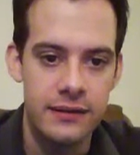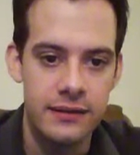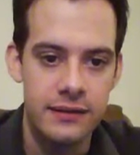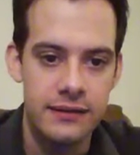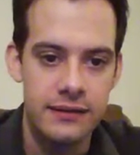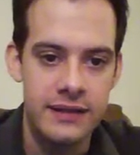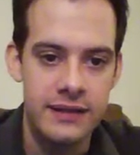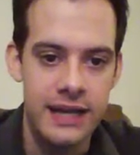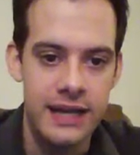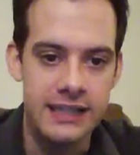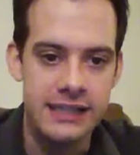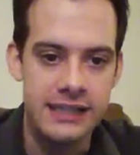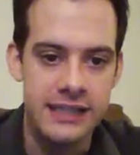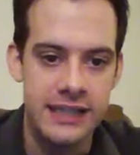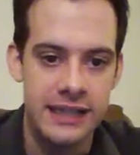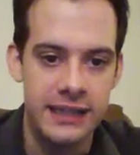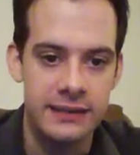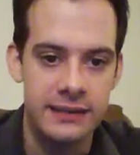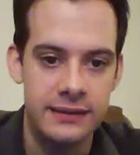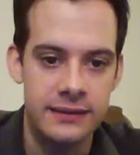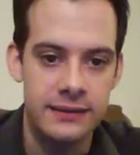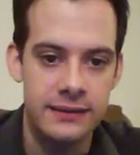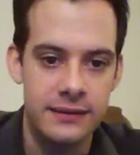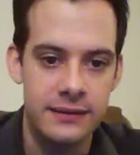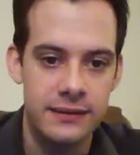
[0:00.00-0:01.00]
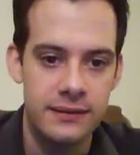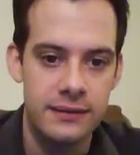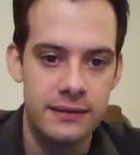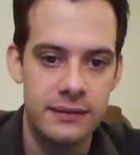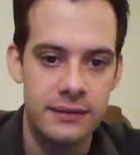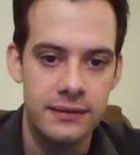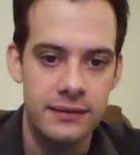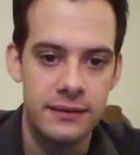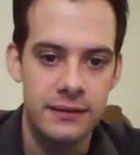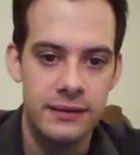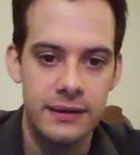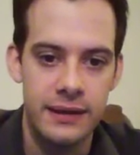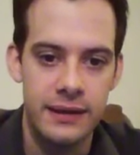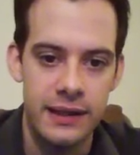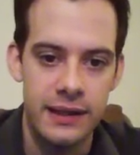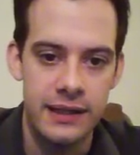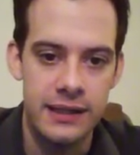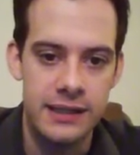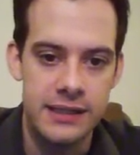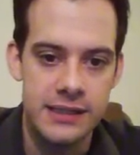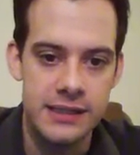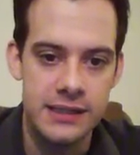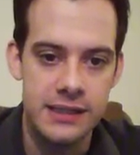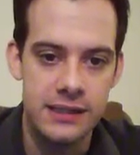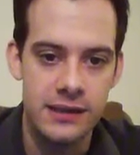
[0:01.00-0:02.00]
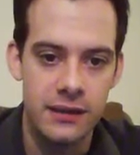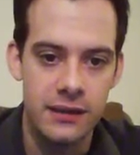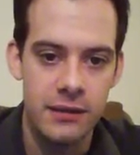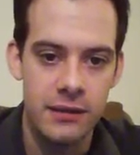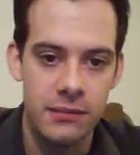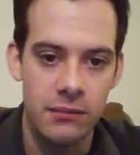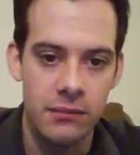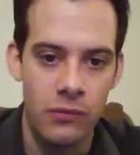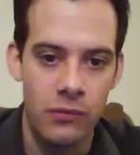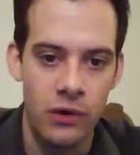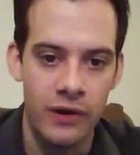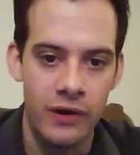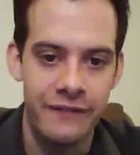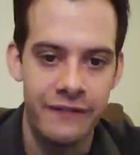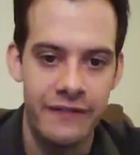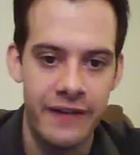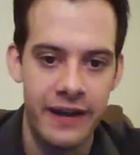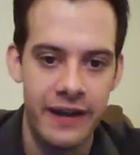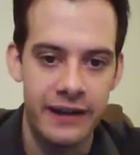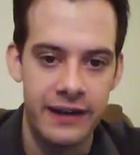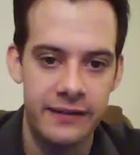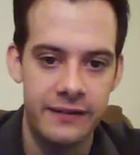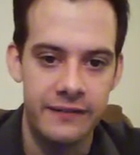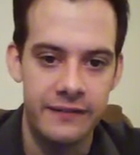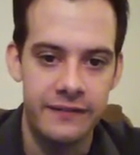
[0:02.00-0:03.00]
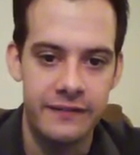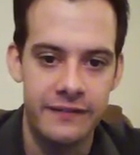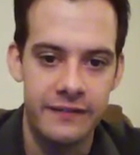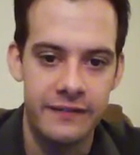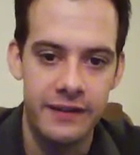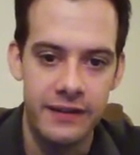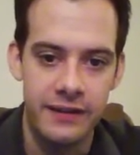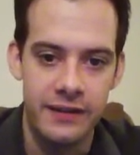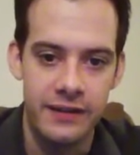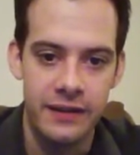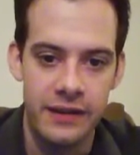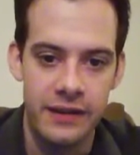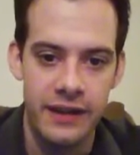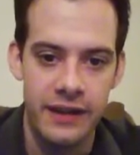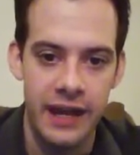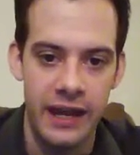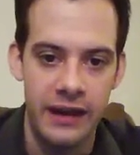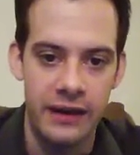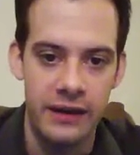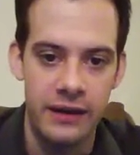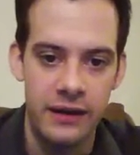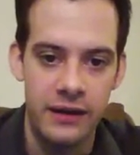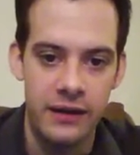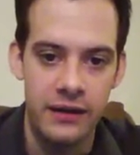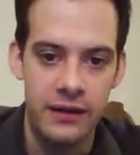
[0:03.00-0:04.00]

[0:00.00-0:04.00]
testing is more effective than